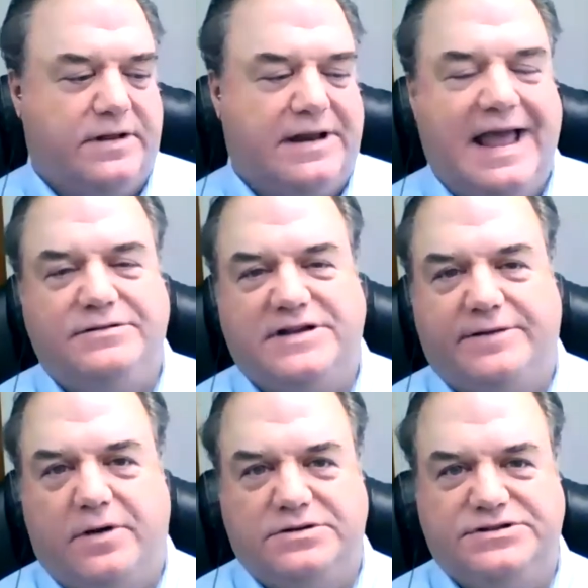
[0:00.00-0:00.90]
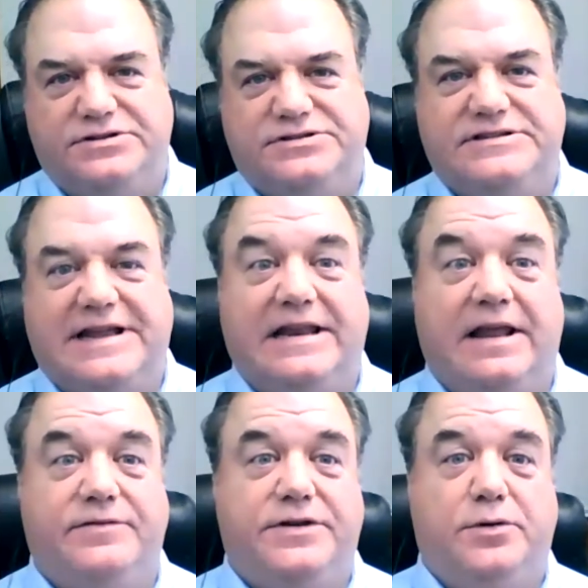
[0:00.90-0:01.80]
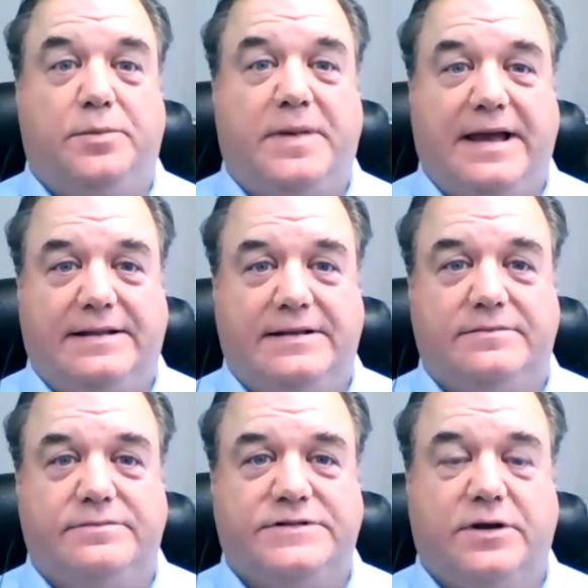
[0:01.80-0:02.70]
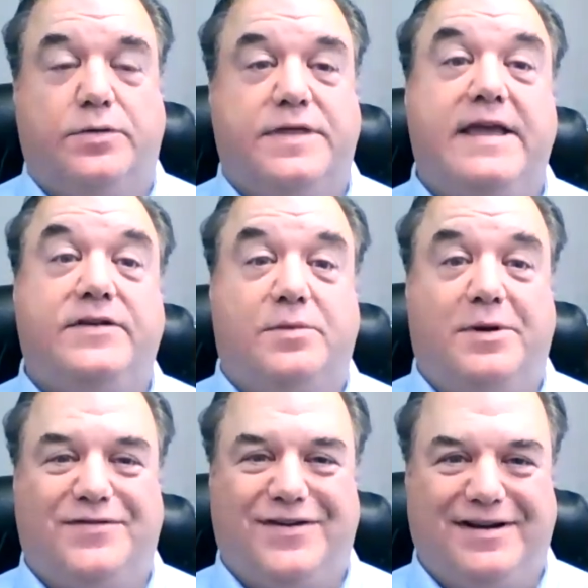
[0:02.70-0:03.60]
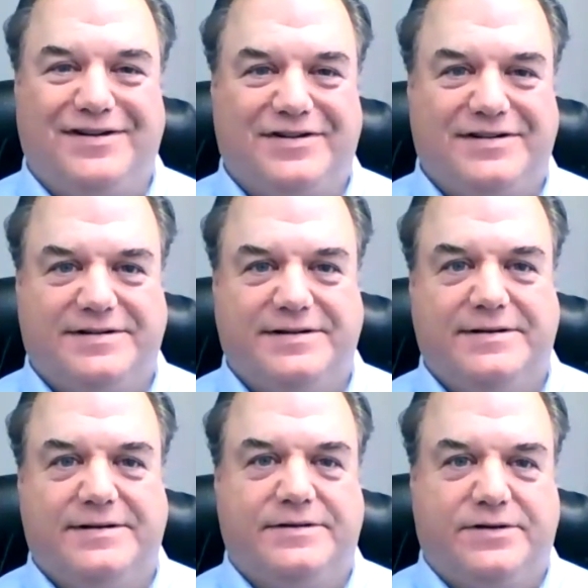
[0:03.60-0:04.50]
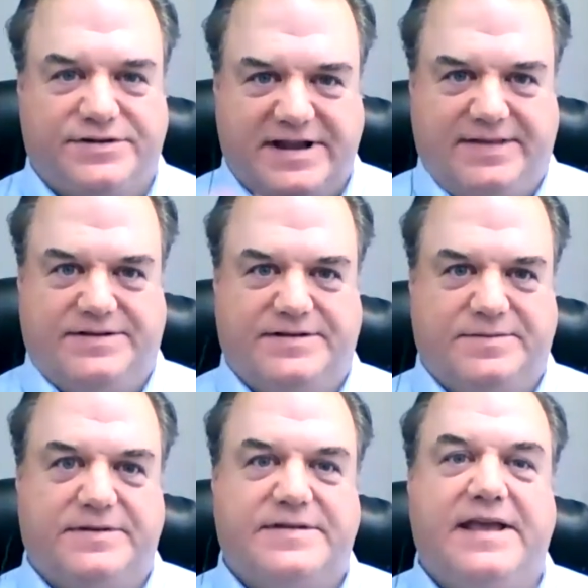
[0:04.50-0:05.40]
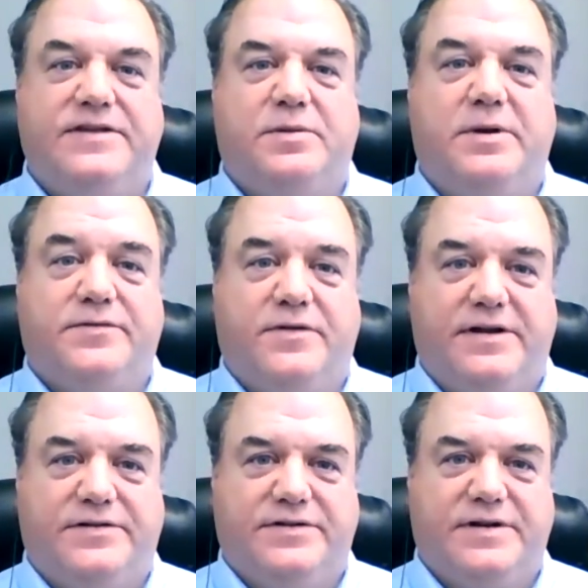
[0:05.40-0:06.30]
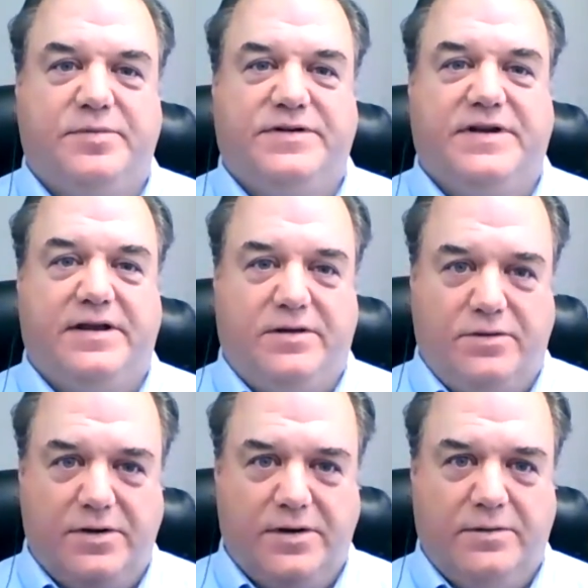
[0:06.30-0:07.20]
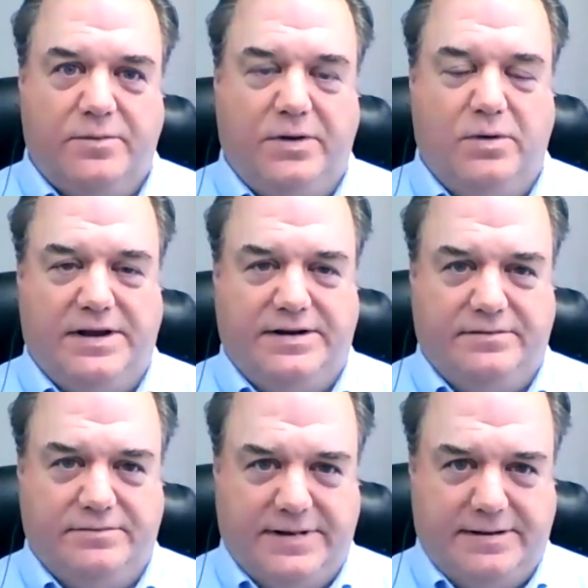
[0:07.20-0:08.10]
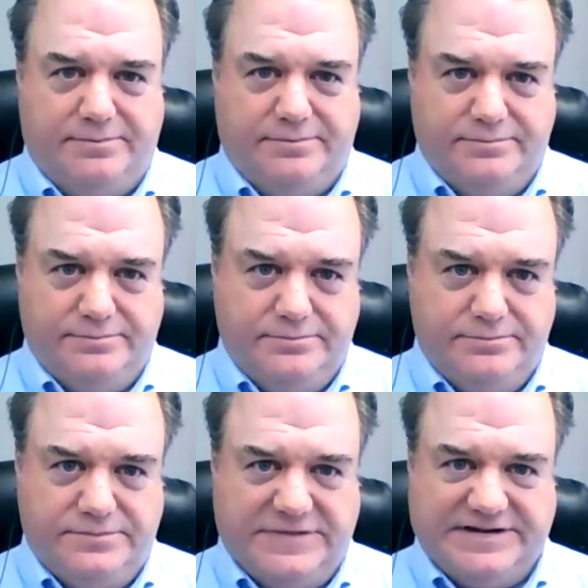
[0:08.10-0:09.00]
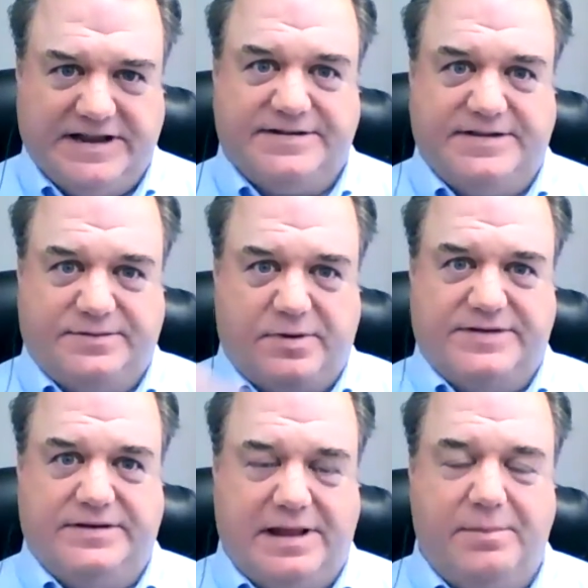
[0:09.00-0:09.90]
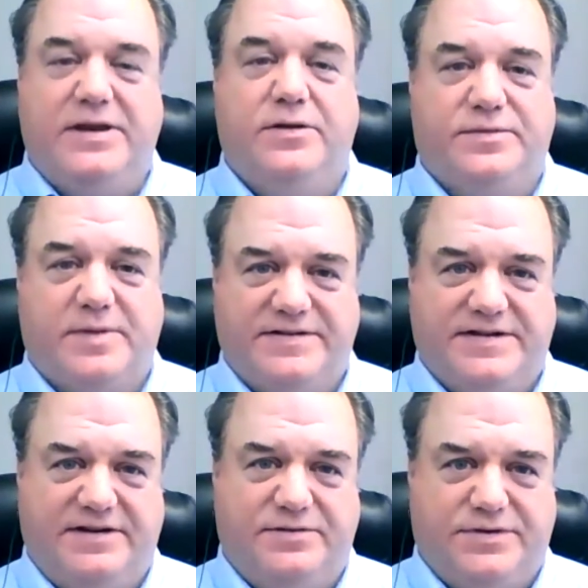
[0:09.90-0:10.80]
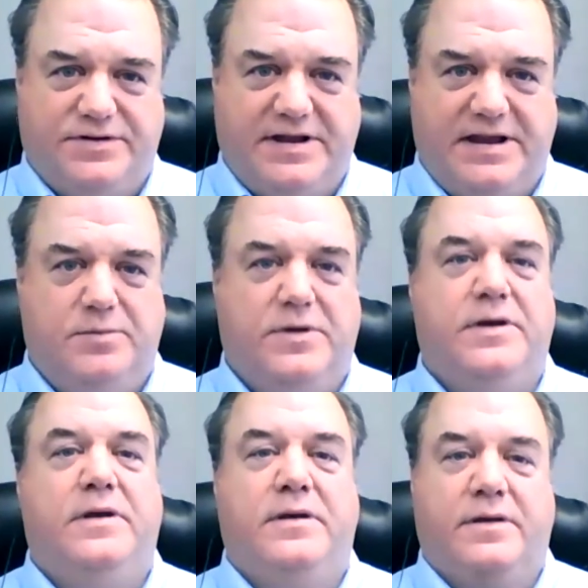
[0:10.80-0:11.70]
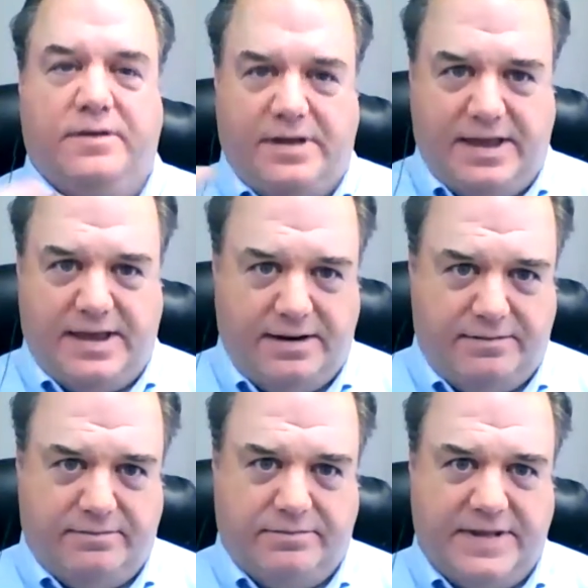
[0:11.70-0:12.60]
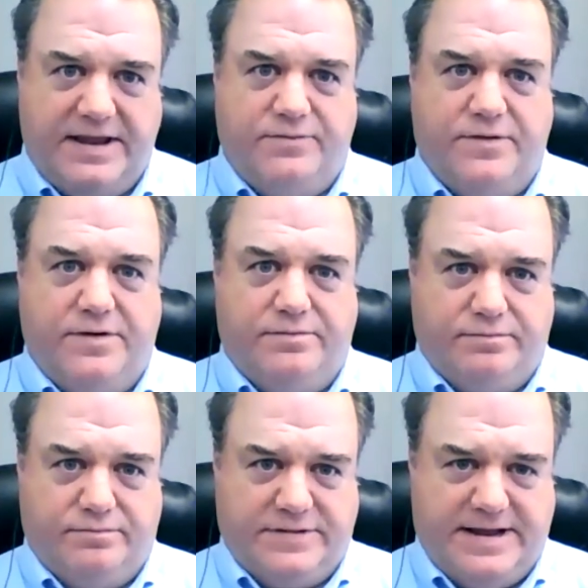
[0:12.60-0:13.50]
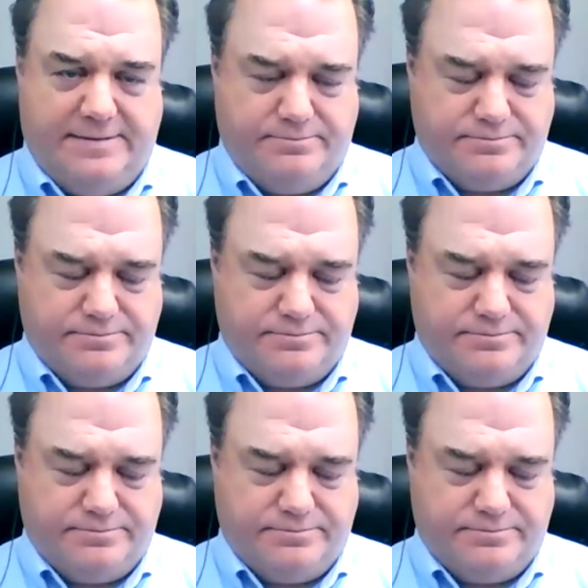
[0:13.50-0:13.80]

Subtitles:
The language I've always used is I'd love to do a pilot. So thank you so much for your interest. You're saying this to the sponsor. Thank you so much for your interest. I appreciate you being willing to discuss this let me do this presentation with your team. And thank you for your time.